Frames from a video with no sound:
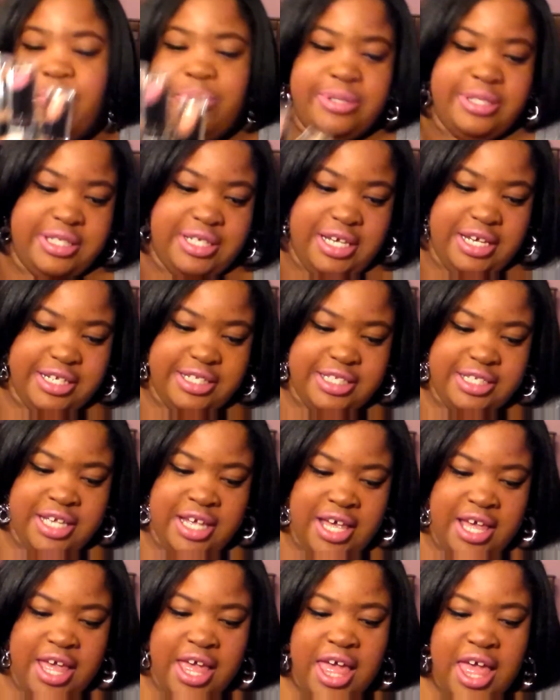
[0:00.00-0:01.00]
lipsticks
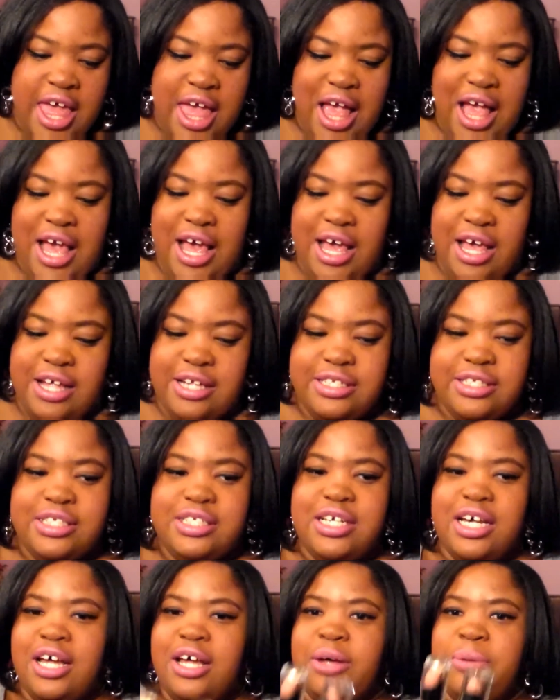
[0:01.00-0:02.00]

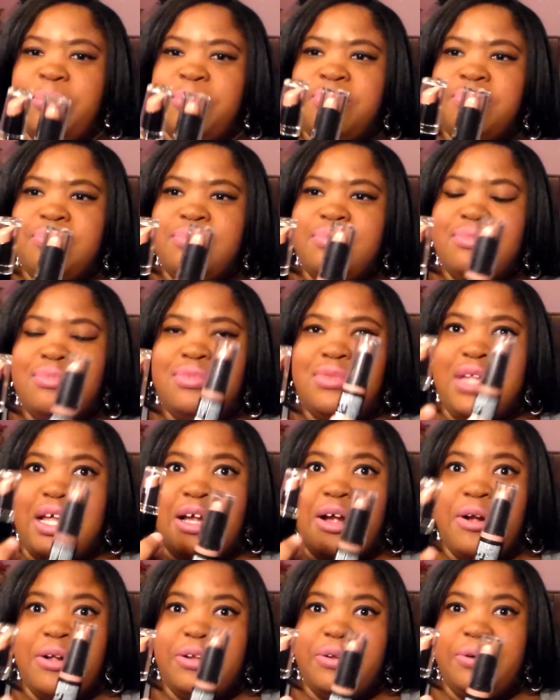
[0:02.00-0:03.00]
and um,
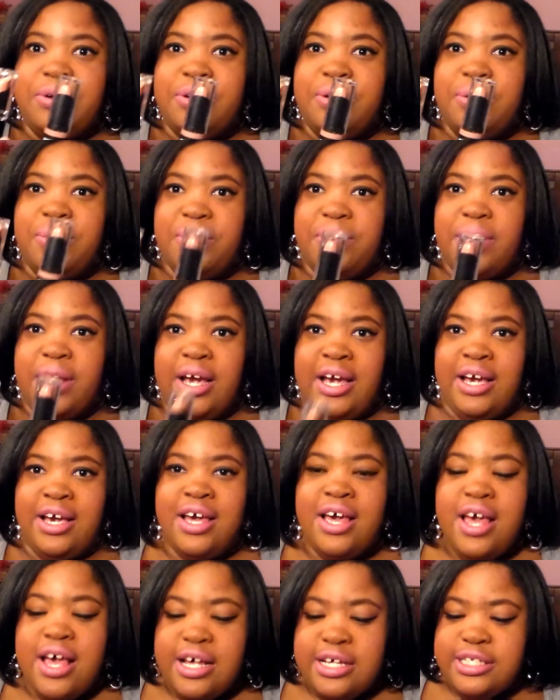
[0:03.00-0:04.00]
they are doing great.
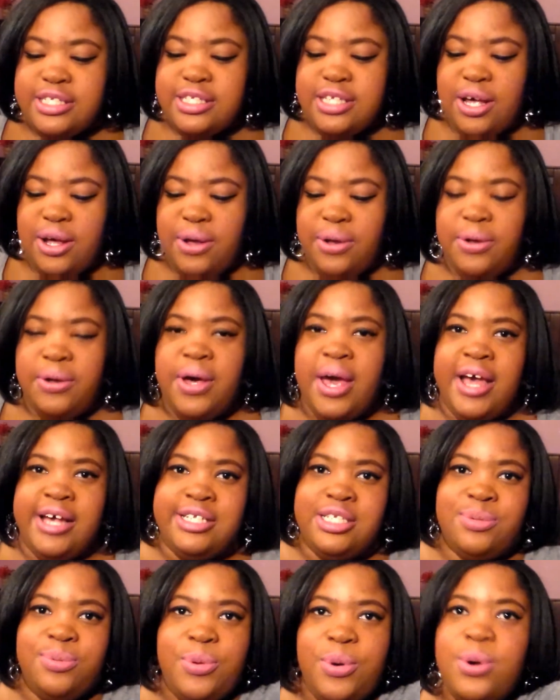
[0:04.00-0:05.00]
So,
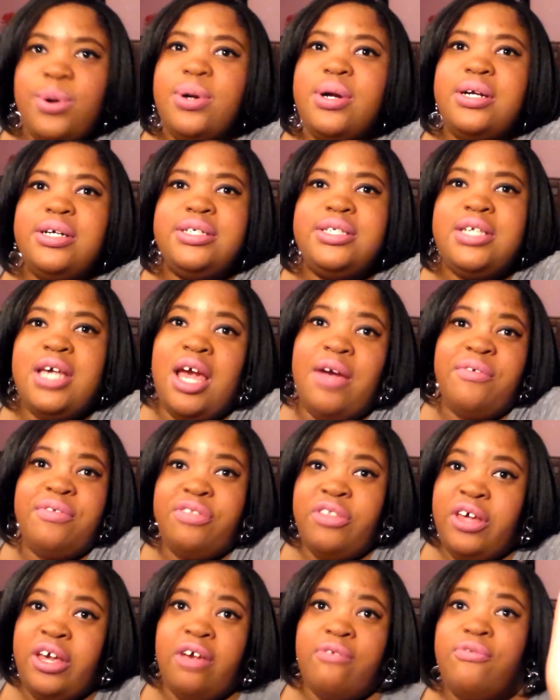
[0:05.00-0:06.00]
as far as
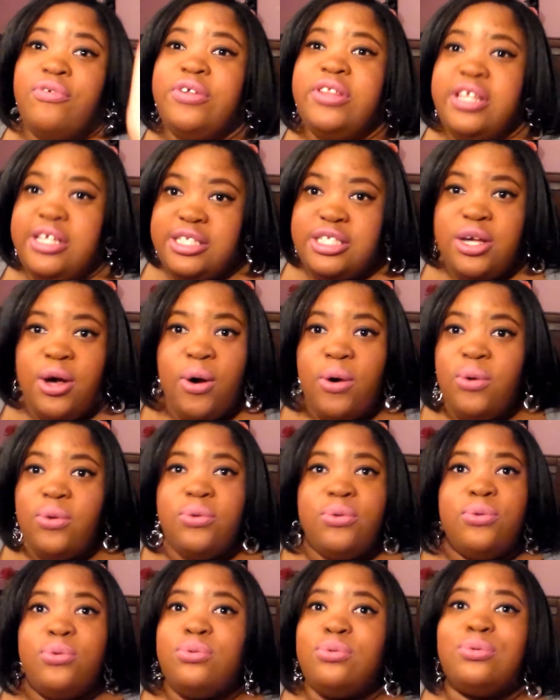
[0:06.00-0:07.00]
everything for this
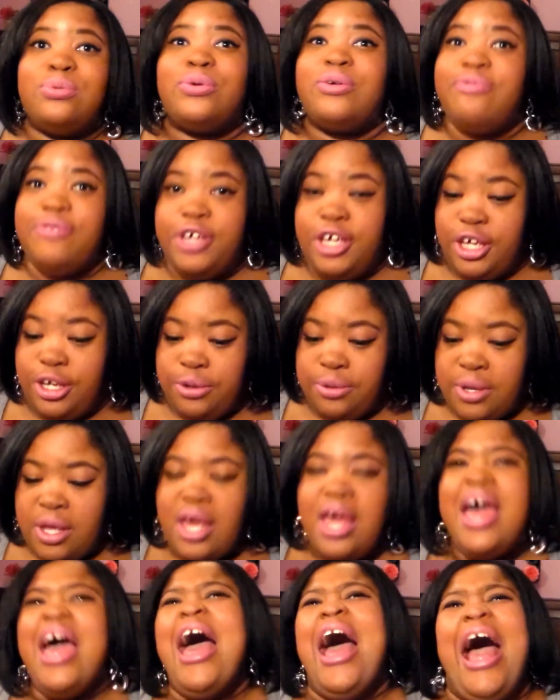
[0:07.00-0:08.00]
whole review,
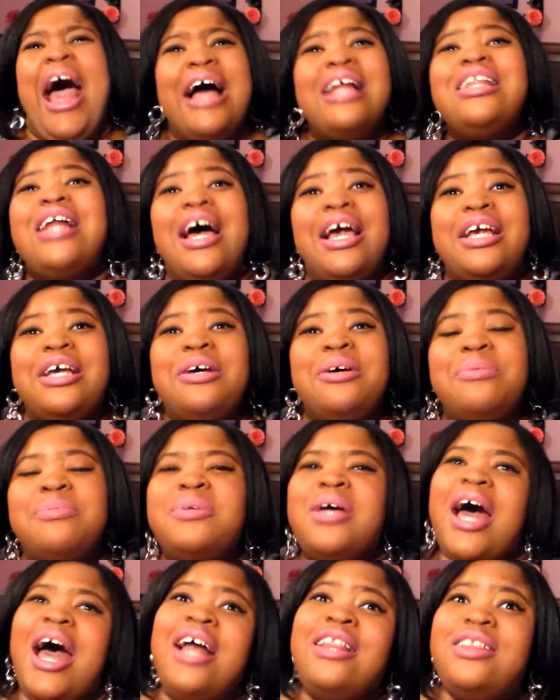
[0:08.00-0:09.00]
I like
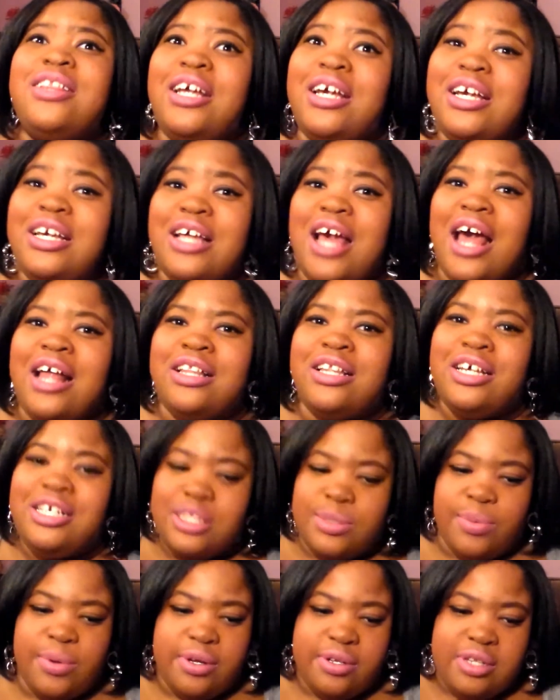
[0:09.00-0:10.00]
them. I think
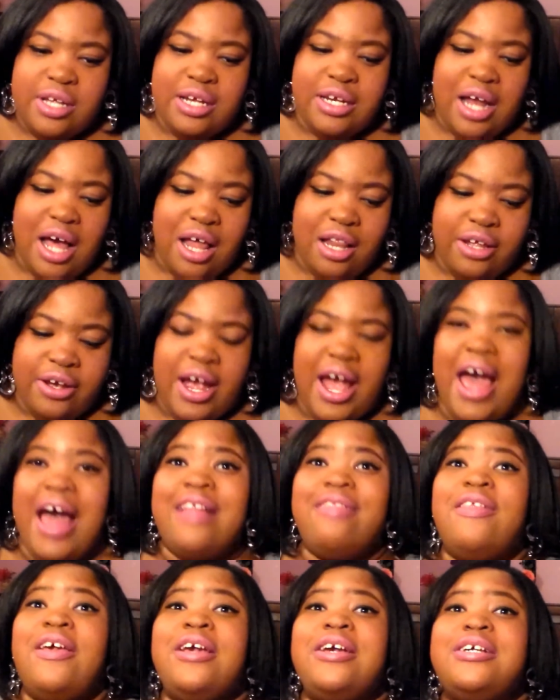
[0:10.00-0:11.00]
it's worth a dollar.
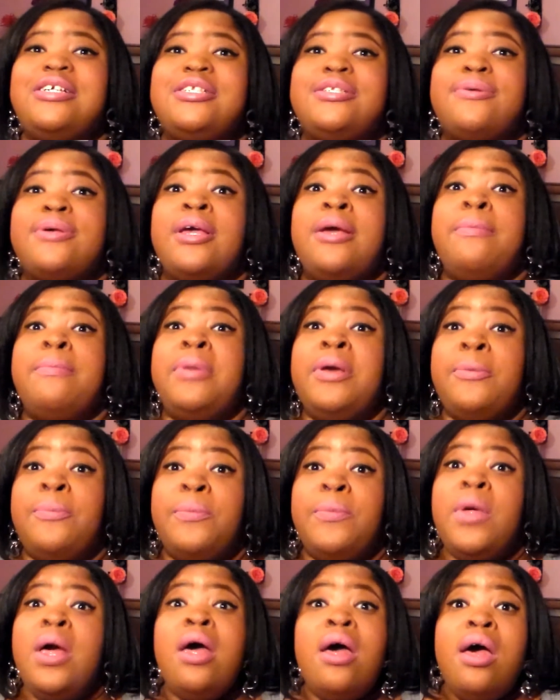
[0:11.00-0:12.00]
I think this can
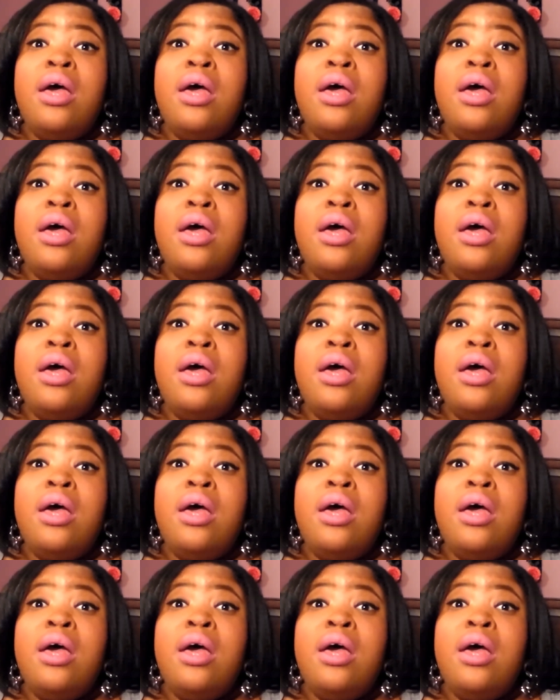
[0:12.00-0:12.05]
be,